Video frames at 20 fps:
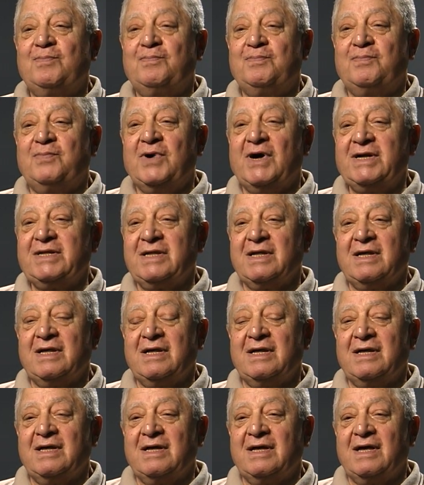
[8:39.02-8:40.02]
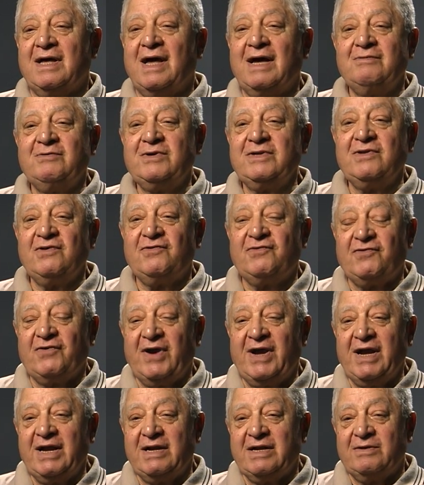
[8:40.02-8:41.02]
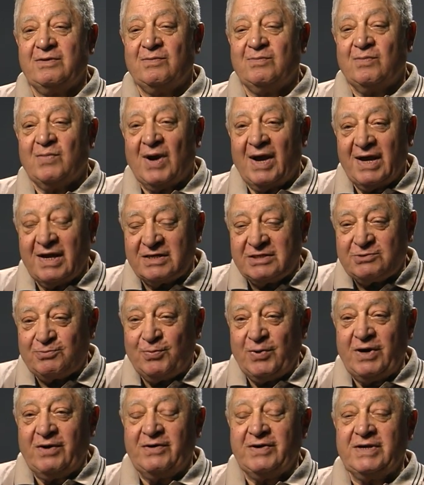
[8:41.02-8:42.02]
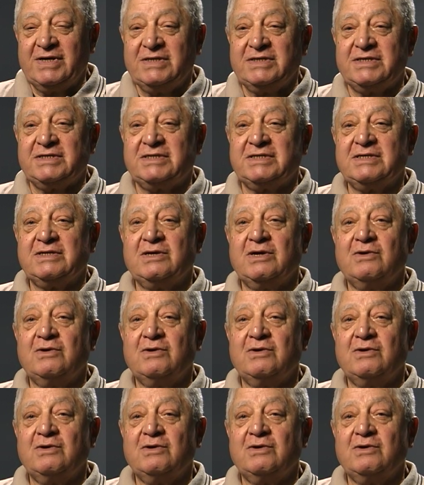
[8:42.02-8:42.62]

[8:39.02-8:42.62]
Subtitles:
but I wouldn't trade my experience